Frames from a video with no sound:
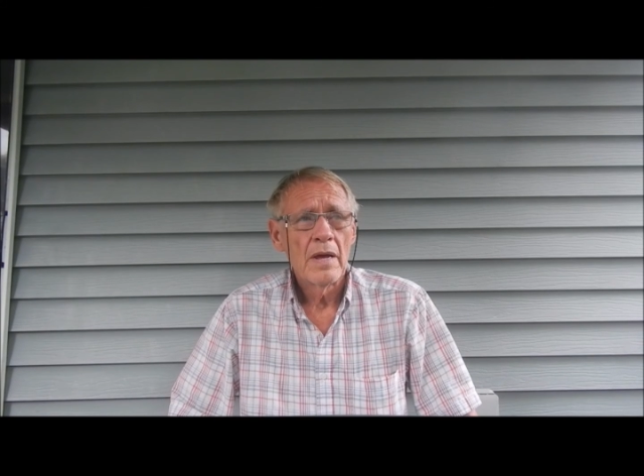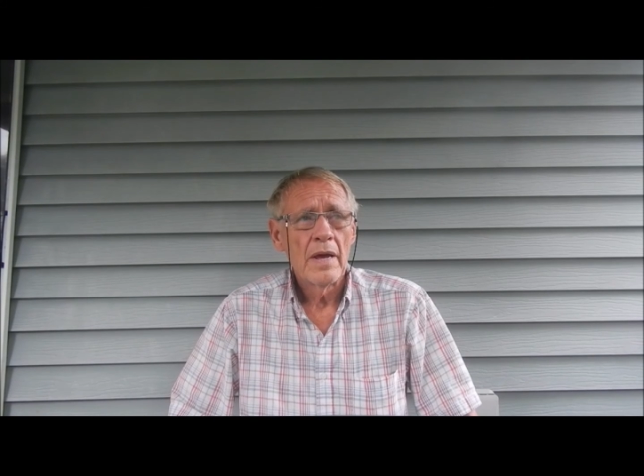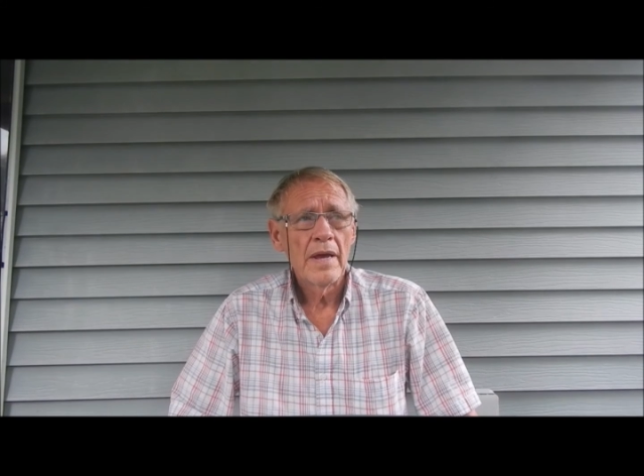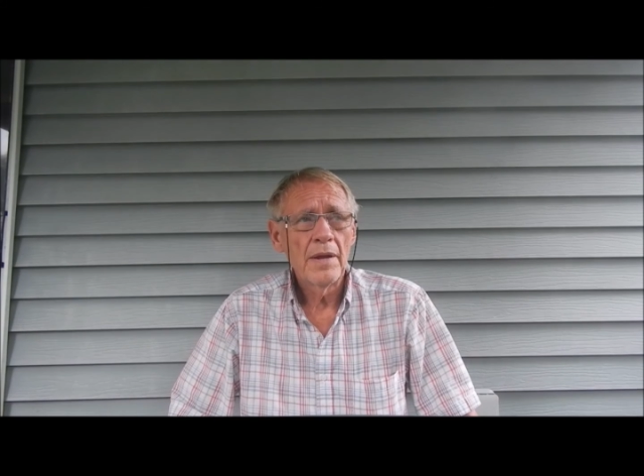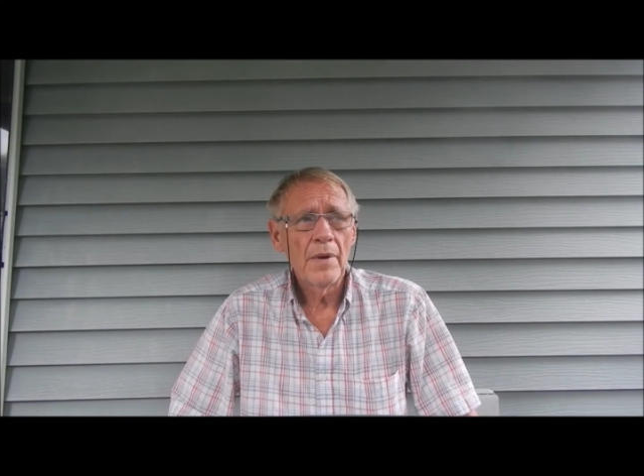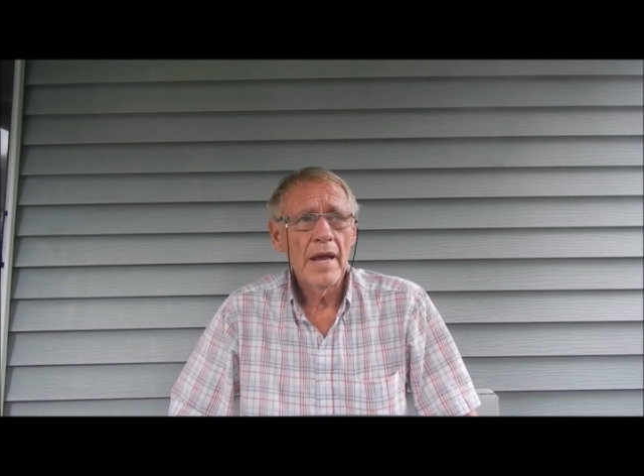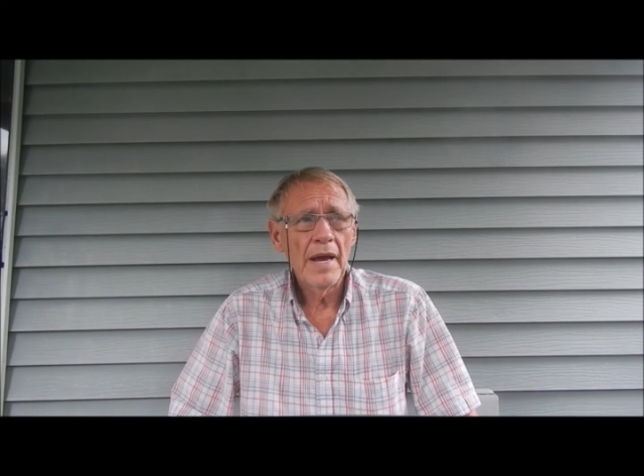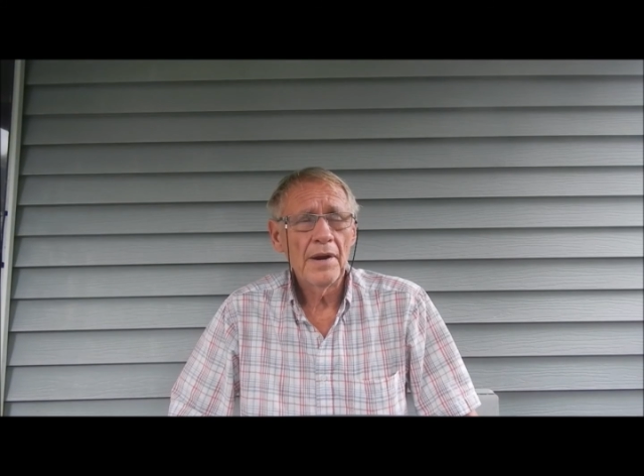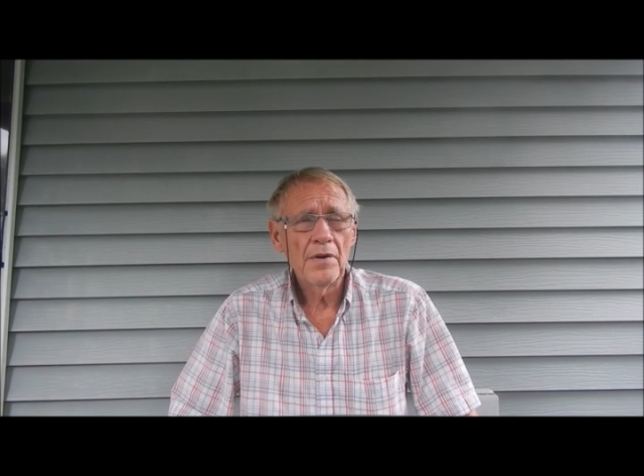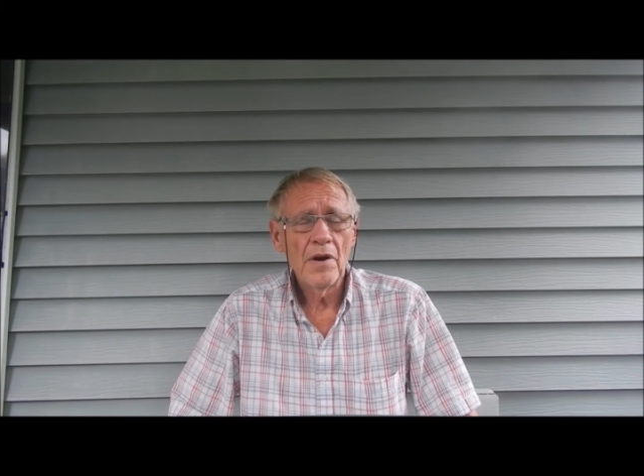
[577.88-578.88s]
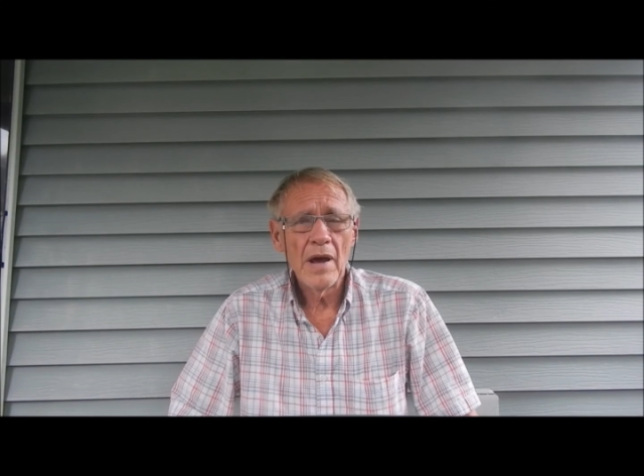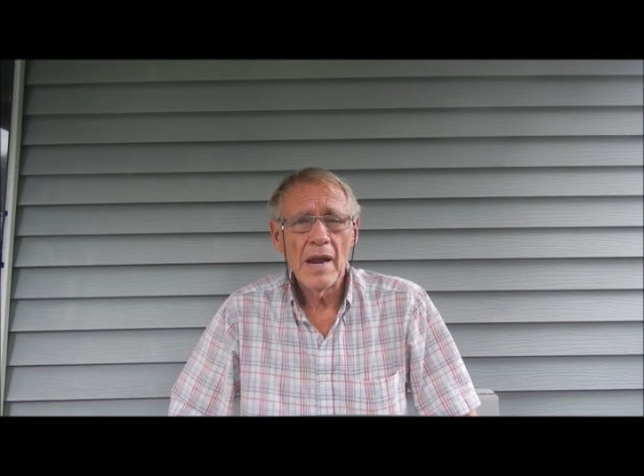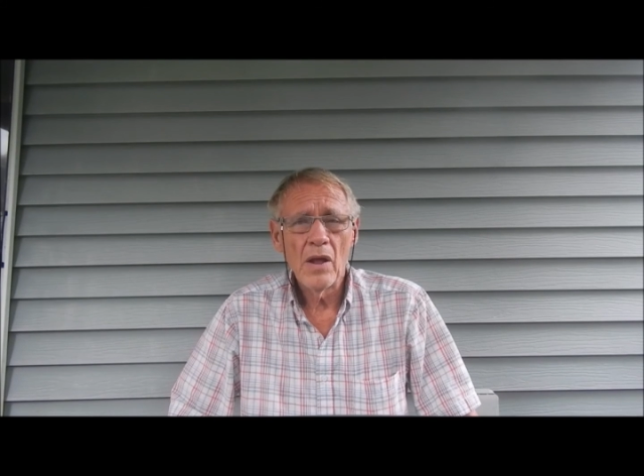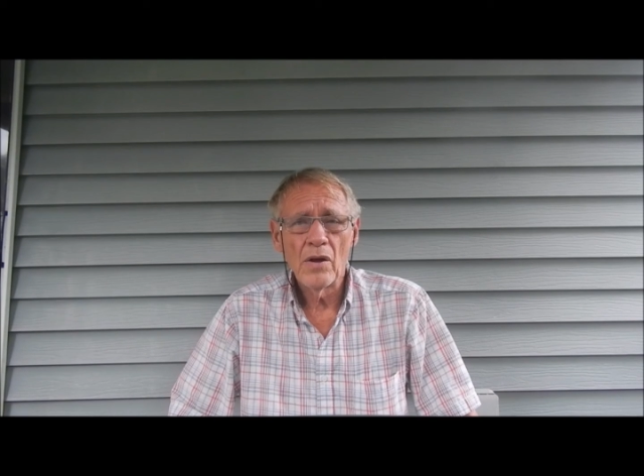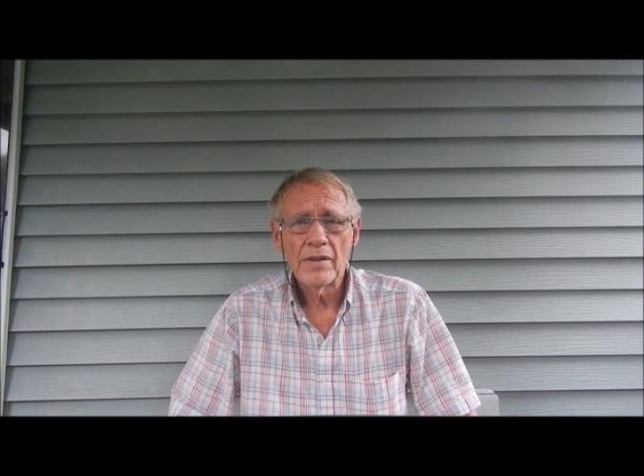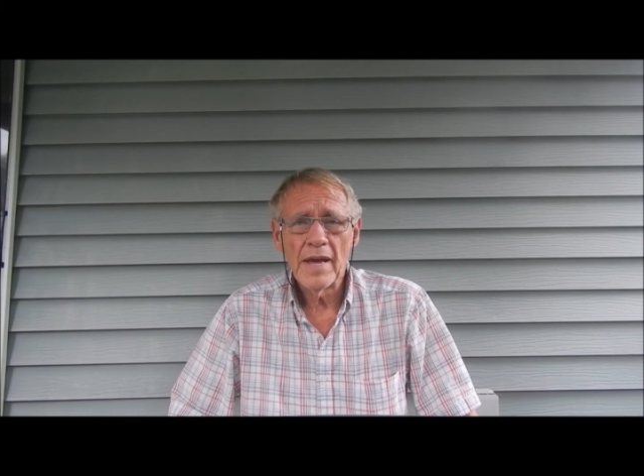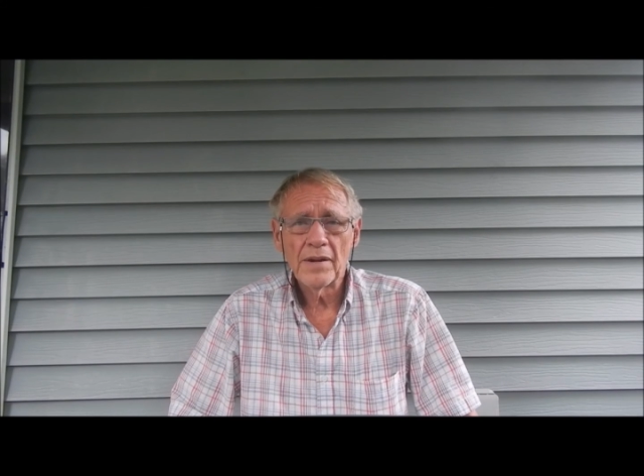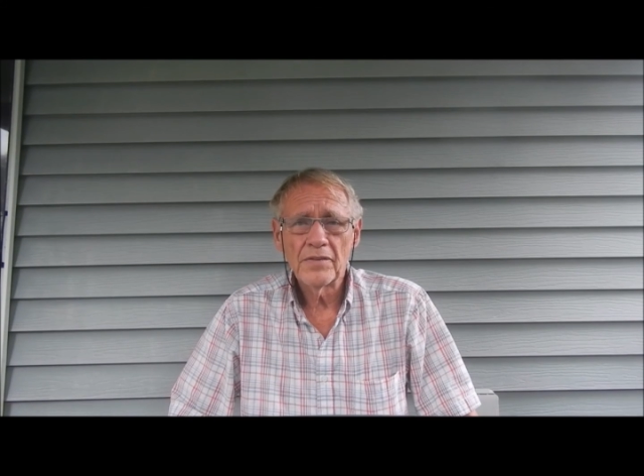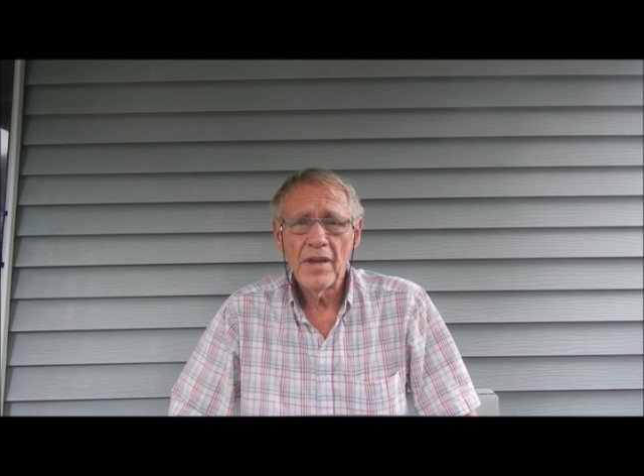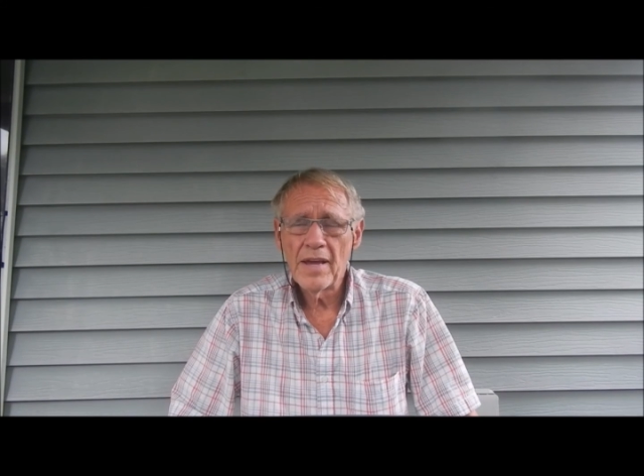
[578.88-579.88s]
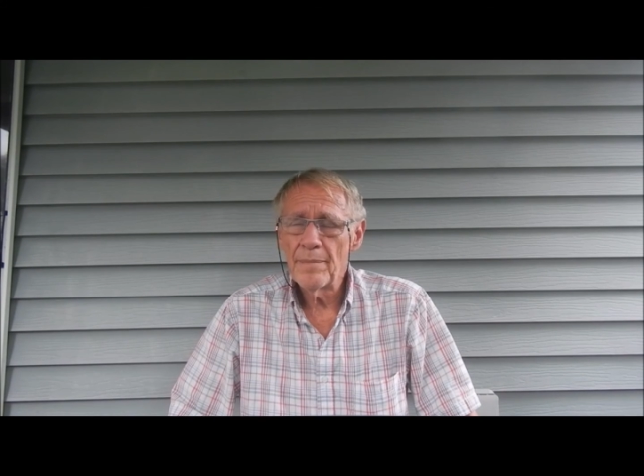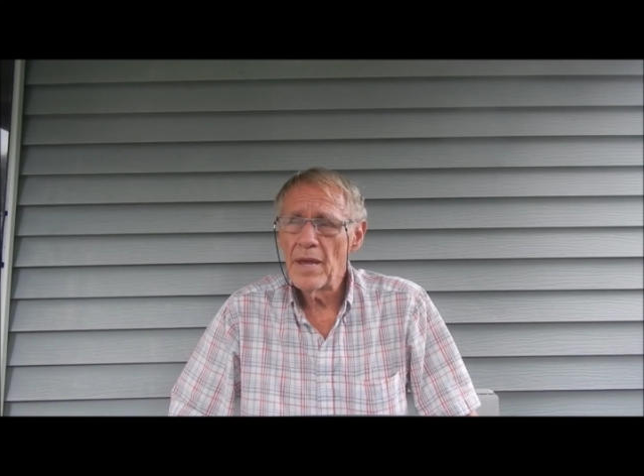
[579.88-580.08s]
Anyway, I don't know how long that'll take,